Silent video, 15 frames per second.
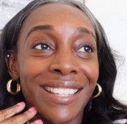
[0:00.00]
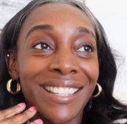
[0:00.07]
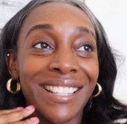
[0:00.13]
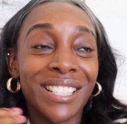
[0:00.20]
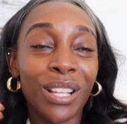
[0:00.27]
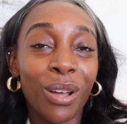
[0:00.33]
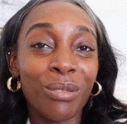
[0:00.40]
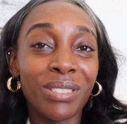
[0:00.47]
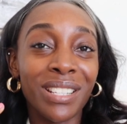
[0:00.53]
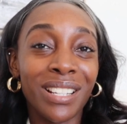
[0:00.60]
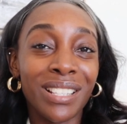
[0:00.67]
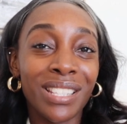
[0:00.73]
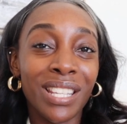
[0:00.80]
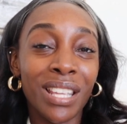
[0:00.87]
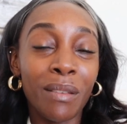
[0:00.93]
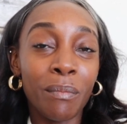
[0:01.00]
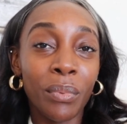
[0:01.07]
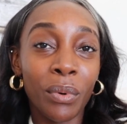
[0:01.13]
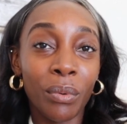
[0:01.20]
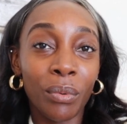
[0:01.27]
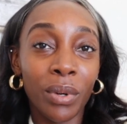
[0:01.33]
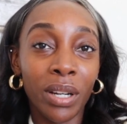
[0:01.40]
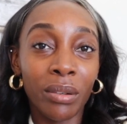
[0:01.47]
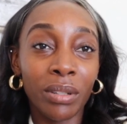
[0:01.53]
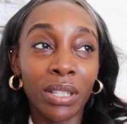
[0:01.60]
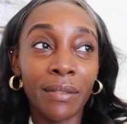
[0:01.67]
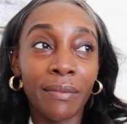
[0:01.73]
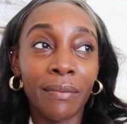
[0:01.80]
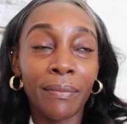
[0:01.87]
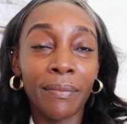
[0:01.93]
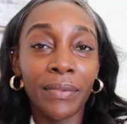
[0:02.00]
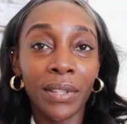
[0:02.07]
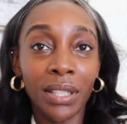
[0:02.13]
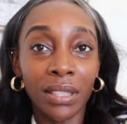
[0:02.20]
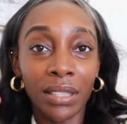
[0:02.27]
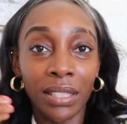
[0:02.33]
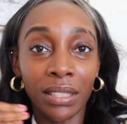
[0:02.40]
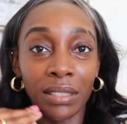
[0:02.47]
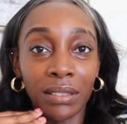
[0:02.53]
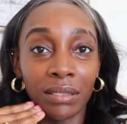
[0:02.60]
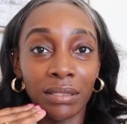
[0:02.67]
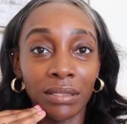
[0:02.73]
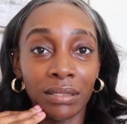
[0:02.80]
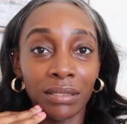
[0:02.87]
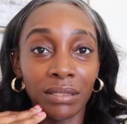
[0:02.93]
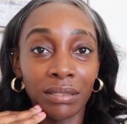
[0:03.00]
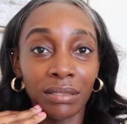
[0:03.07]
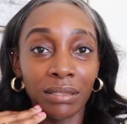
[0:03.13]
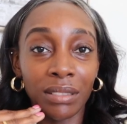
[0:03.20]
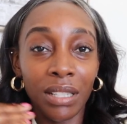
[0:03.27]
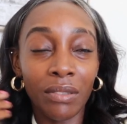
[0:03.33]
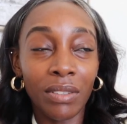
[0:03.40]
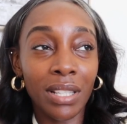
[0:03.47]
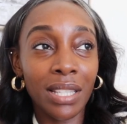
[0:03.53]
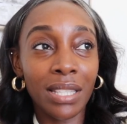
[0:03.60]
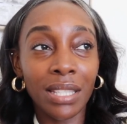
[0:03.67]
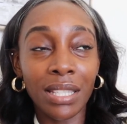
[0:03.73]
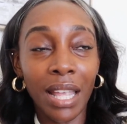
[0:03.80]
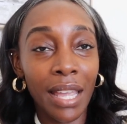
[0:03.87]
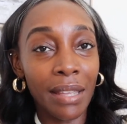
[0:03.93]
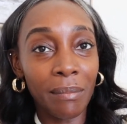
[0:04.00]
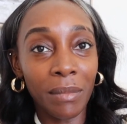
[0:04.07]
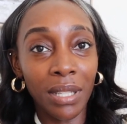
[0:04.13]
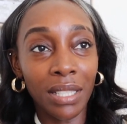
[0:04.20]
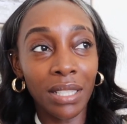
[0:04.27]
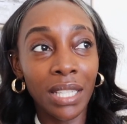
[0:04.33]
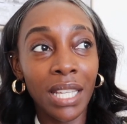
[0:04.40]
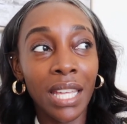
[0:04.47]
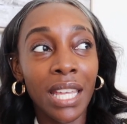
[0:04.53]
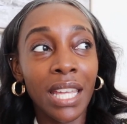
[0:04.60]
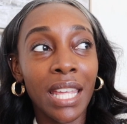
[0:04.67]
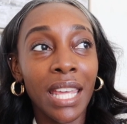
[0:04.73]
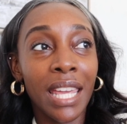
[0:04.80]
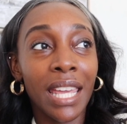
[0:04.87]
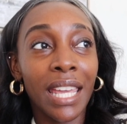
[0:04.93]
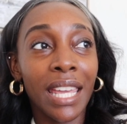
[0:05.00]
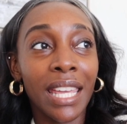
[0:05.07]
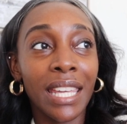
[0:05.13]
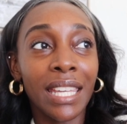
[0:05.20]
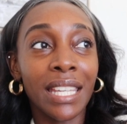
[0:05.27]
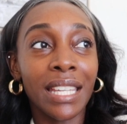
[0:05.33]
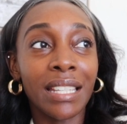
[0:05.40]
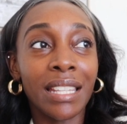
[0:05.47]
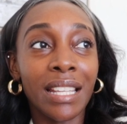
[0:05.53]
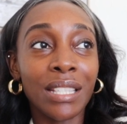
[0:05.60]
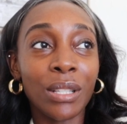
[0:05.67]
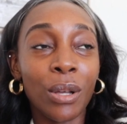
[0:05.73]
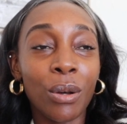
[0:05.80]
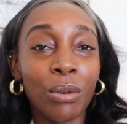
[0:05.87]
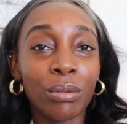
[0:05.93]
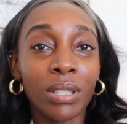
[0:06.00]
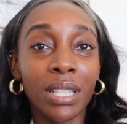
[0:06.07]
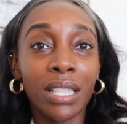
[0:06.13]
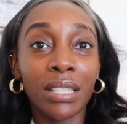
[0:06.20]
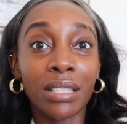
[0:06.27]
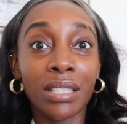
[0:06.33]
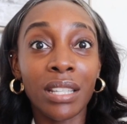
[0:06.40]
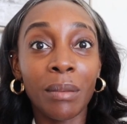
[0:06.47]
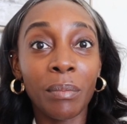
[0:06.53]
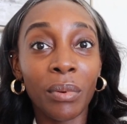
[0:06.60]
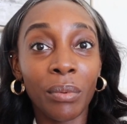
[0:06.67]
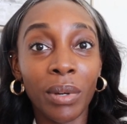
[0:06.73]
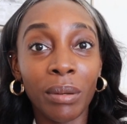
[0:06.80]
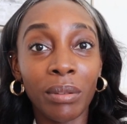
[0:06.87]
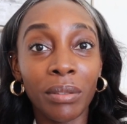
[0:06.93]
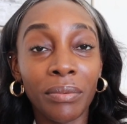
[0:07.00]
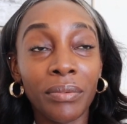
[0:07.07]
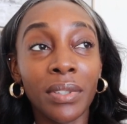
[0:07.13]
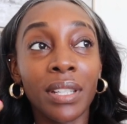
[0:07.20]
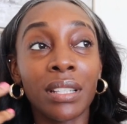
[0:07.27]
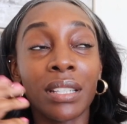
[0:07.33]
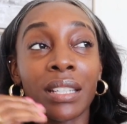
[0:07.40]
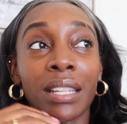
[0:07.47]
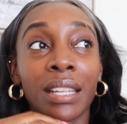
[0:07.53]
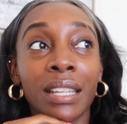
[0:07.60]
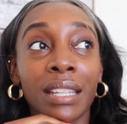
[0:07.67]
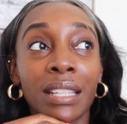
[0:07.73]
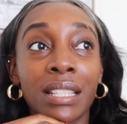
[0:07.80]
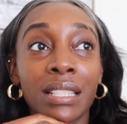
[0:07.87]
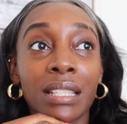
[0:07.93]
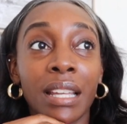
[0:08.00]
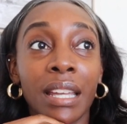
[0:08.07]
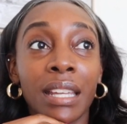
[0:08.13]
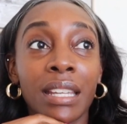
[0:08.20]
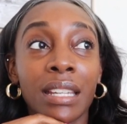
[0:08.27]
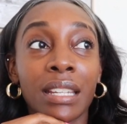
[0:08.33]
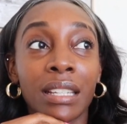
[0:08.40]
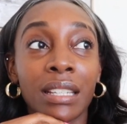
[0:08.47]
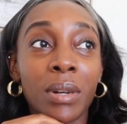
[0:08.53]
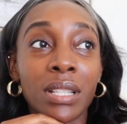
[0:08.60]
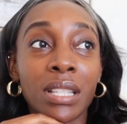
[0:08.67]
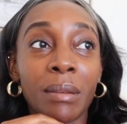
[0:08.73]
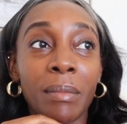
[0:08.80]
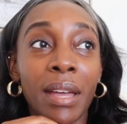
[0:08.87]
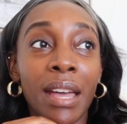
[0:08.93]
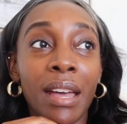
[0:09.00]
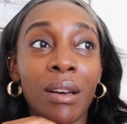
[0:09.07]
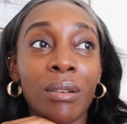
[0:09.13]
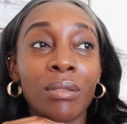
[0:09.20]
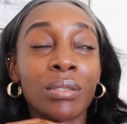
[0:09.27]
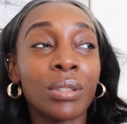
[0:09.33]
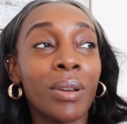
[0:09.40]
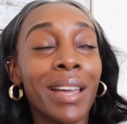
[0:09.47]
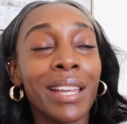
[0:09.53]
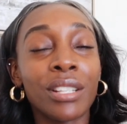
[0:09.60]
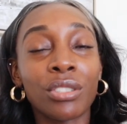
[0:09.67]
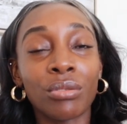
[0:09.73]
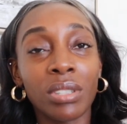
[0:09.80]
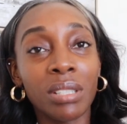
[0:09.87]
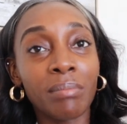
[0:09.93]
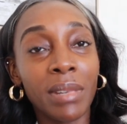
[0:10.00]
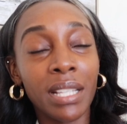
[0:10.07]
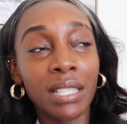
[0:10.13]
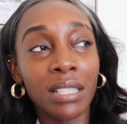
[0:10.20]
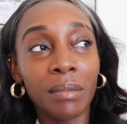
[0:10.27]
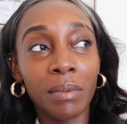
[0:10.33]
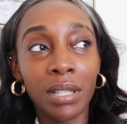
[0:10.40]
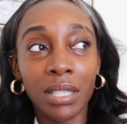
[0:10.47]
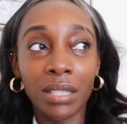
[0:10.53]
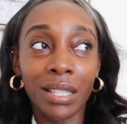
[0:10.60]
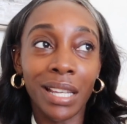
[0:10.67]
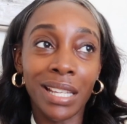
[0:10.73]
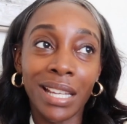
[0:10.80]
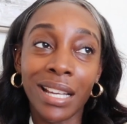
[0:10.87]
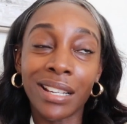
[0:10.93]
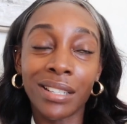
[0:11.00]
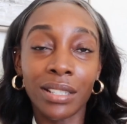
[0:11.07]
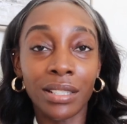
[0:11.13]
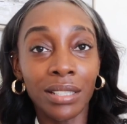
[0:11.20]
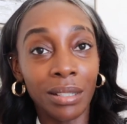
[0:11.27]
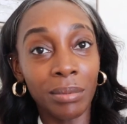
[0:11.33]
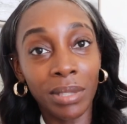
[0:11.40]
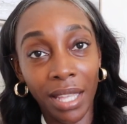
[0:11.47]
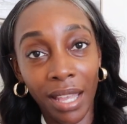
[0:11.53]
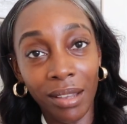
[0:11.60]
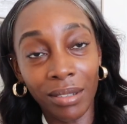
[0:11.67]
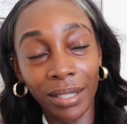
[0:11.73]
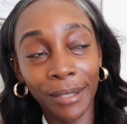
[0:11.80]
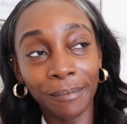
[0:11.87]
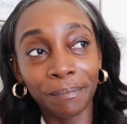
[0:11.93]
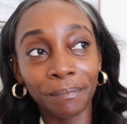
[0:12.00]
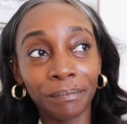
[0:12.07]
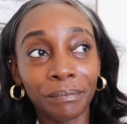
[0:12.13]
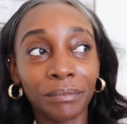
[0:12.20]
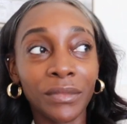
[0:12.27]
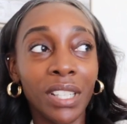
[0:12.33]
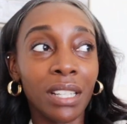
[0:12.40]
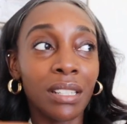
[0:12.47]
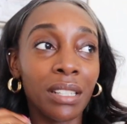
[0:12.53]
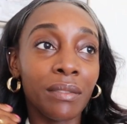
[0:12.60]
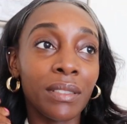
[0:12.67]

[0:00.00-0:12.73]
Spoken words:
it's only a temporary feeling of excitement. And that's the whole thing, a temporary feeling. And it's like, once I'm out, you know, I enjoyed myself, but it's like, I could have done without it, but